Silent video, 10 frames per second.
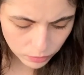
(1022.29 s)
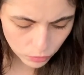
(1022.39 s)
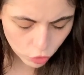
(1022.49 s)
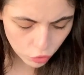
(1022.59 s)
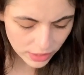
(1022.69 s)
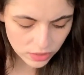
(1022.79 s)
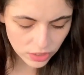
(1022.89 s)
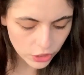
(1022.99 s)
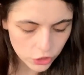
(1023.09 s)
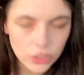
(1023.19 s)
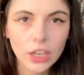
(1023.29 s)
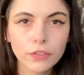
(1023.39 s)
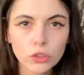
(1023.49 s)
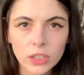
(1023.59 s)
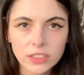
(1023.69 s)
trusting yourself,
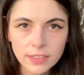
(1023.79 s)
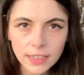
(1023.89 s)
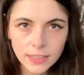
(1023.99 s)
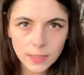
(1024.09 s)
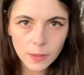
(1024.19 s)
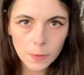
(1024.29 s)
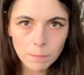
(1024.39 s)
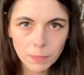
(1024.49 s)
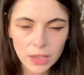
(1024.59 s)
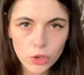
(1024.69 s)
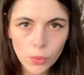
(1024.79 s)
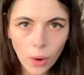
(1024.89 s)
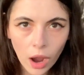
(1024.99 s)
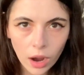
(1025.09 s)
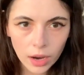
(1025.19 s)
trusting that you
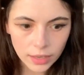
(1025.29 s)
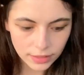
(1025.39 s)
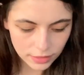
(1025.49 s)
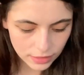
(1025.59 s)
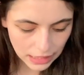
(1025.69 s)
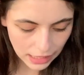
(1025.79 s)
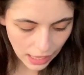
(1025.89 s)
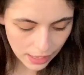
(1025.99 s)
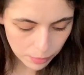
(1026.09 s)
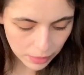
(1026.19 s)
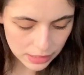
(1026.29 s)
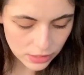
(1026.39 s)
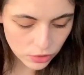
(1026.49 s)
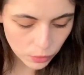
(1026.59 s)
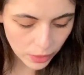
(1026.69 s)
are at a
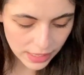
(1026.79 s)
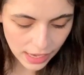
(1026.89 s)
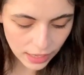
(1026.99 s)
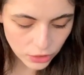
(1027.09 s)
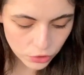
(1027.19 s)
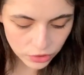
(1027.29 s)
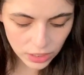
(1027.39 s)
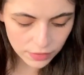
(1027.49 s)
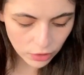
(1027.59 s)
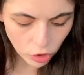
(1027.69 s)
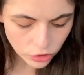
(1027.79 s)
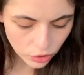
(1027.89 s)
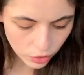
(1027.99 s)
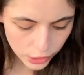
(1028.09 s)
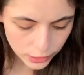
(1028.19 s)
place where, yeah, you still have a lot to
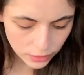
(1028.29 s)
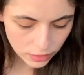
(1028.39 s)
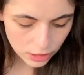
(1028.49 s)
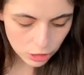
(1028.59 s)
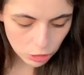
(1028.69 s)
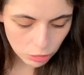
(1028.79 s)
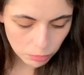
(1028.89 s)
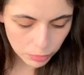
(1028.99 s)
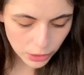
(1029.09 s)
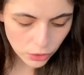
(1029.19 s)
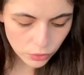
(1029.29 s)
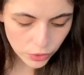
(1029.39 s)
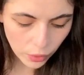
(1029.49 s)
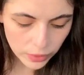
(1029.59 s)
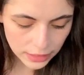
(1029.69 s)
learn, but you
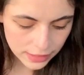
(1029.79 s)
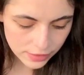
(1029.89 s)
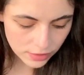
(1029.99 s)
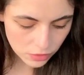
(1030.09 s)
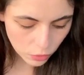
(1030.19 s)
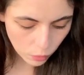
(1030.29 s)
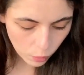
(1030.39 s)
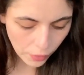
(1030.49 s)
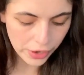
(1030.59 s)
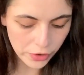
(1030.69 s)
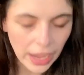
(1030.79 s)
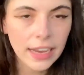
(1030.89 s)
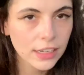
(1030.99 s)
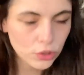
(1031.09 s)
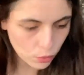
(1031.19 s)
know at least where you're
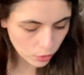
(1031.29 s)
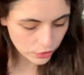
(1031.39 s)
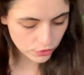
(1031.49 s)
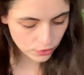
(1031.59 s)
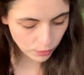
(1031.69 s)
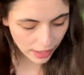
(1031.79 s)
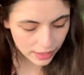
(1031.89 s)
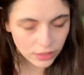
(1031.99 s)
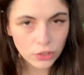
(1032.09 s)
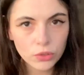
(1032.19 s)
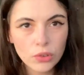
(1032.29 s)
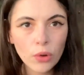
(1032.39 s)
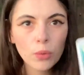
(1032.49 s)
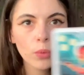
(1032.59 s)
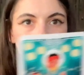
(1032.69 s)
heading towards, right? You
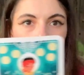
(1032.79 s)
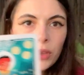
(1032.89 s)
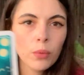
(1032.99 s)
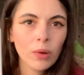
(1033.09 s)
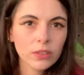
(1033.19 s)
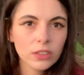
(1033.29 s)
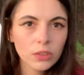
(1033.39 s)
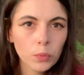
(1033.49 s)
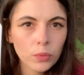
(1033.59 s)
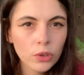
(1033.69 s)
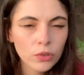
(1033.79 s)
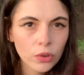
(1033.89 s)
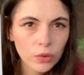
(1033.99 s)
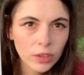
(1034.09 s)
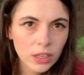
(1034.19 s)
know what you want. You
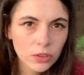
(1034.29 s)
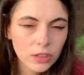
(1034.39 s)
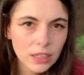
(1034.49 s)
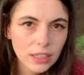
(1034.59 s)
know that you're